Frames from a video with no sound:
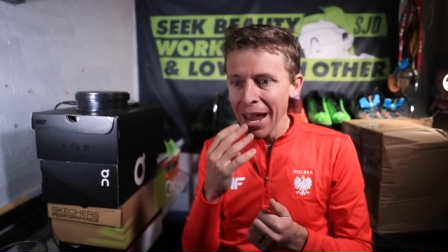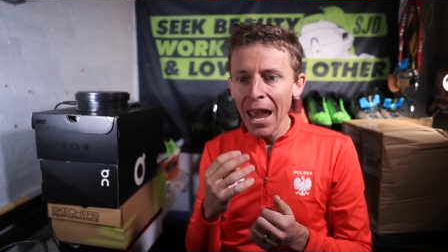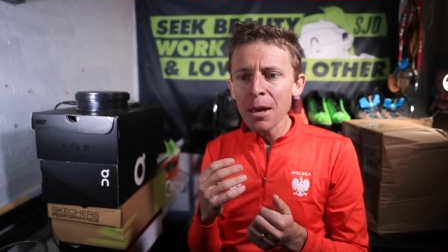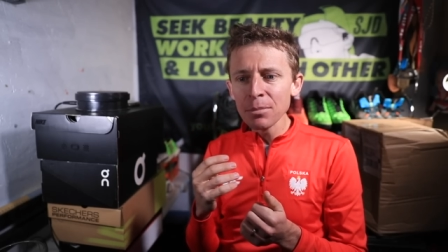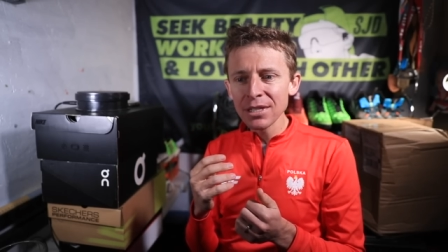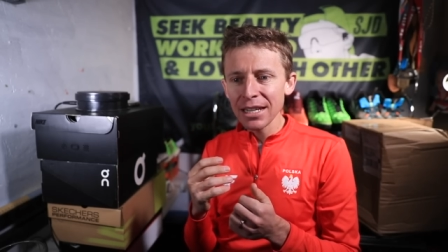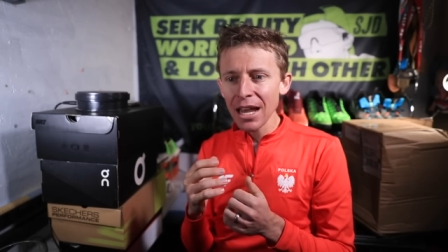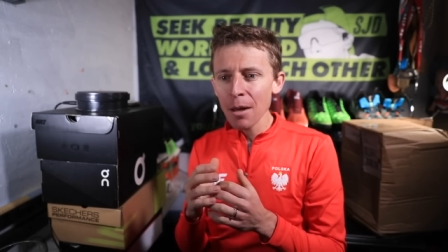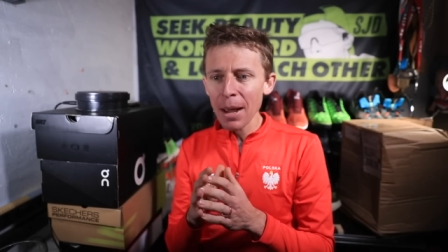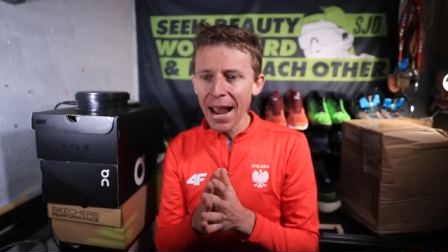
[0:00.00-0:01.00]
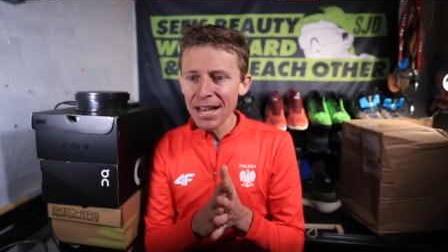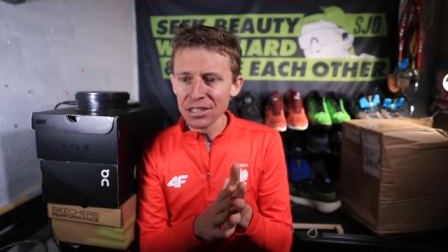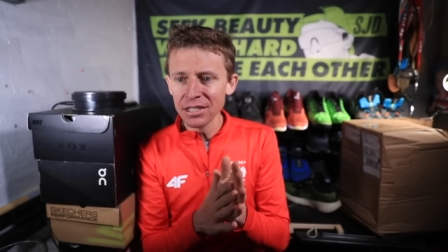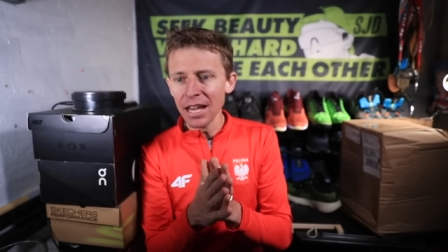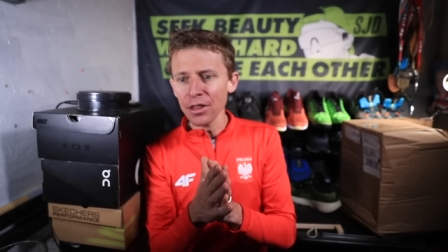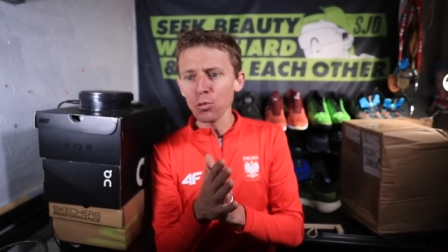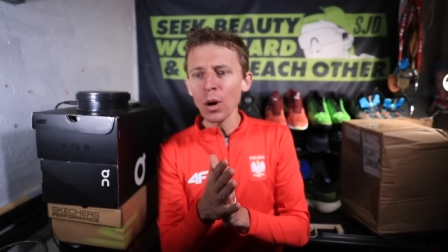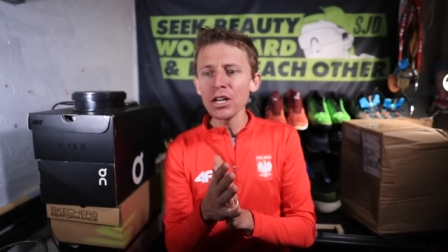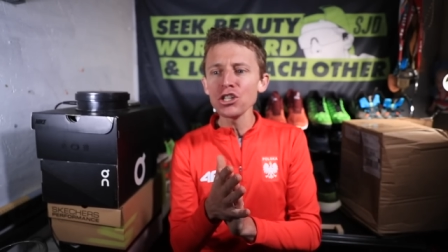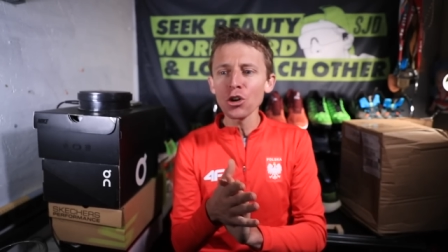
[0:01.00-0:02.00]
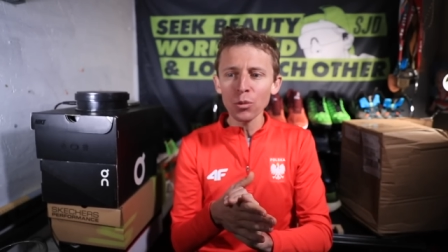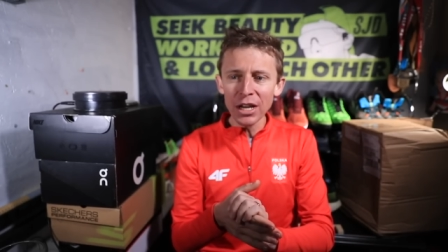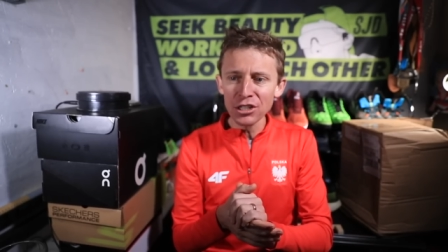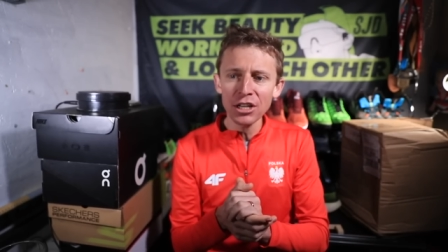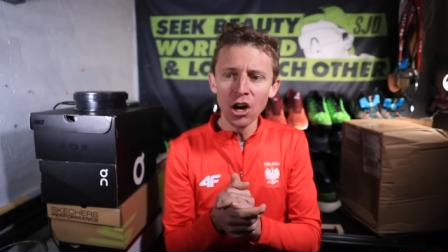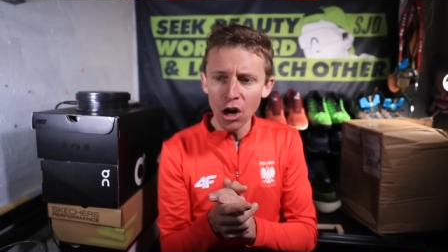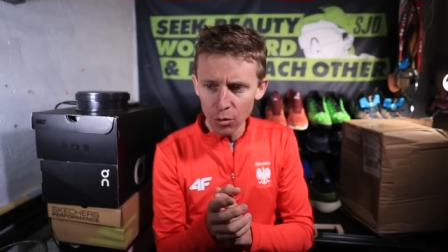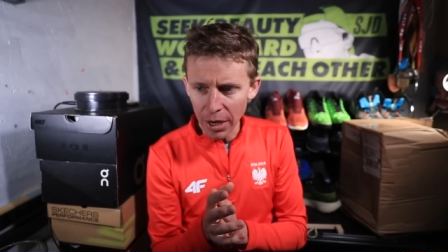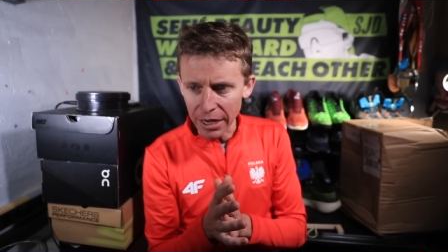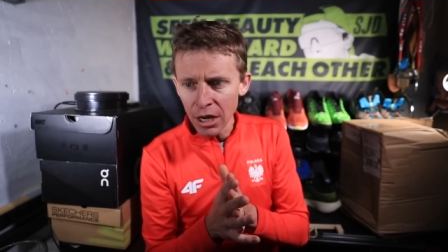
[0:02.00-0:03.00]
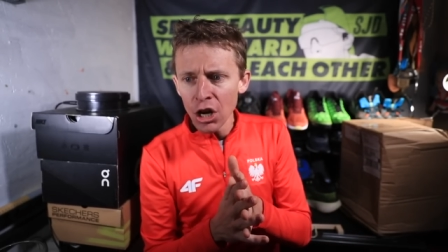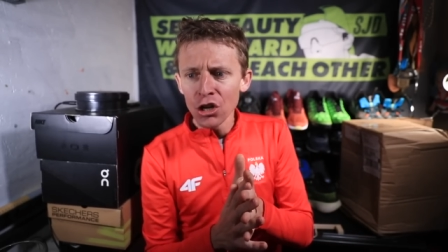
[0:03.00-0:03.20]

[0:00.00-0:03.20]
M C M asks, Seth, what is your resting heart rate?